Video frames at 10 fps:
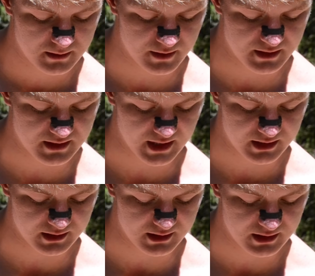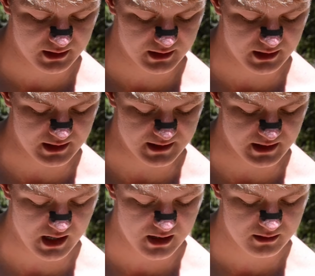the second
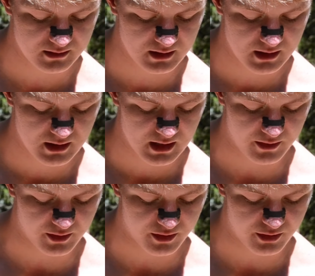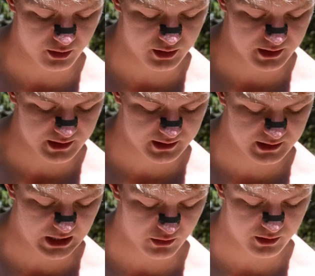Keziah, and the third
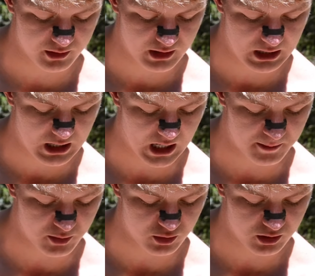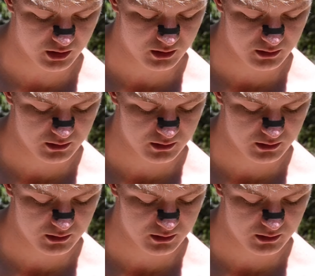Karen Hapuch.